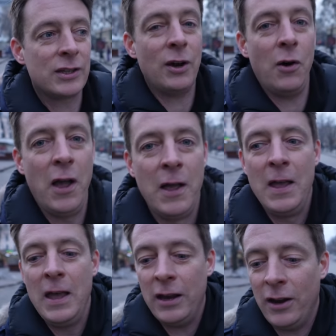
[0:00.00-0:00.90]
So,
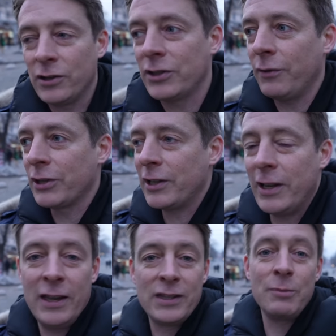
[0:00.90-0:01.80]
you know, there's
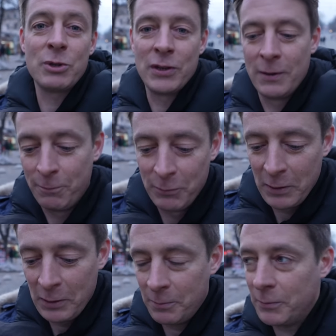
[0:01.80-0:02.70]
obviously, it seems
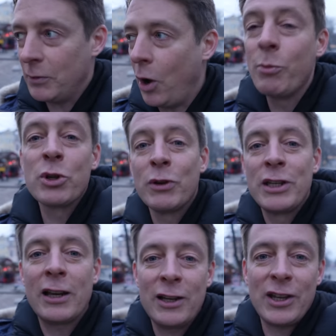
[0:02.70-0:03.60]
almost
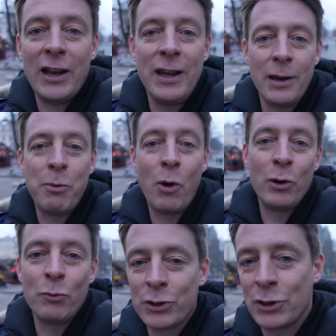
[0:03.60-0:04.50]
ridiculous idea that
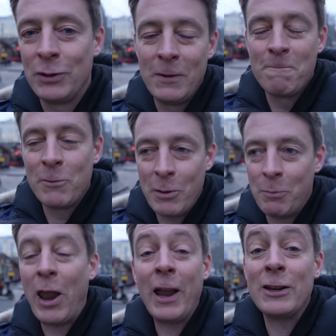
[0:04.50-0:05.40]
Poland was
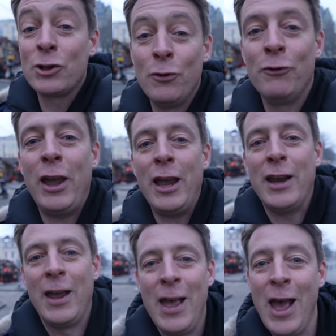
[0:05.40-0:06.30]
plotting to invade
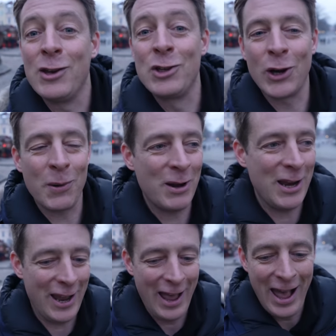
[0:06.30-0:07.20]

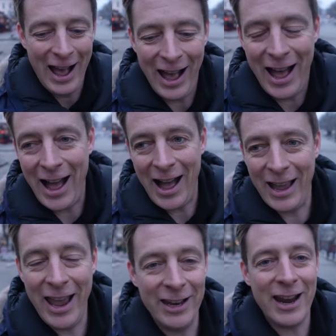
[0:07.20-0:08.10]
Germany
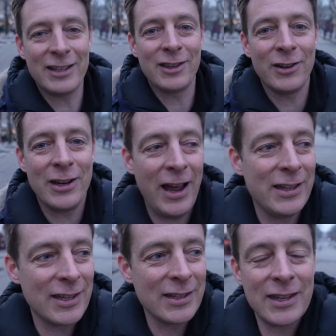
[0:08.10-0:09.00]
in
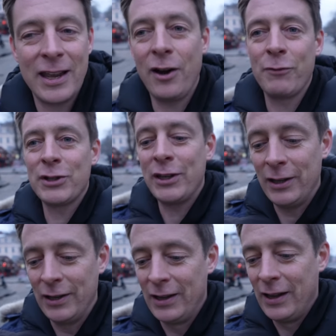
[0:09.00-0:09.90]
1939, since they had obviously,
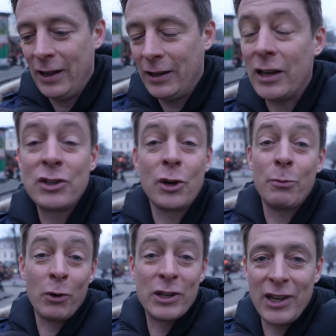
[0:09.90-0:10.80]
Nazi
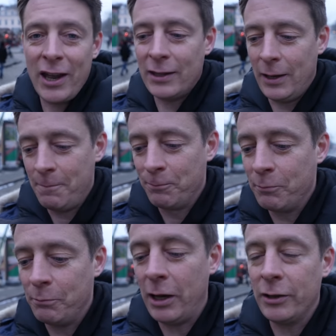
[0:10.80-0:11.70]
Germany already signed the
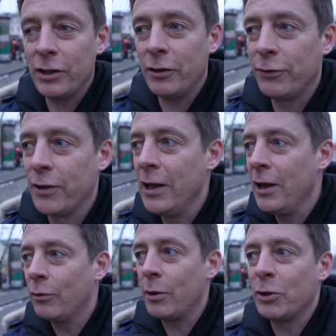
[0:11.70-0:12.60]

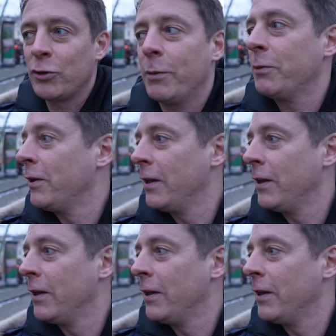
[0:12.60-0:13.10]
Molotov-Ribbentrop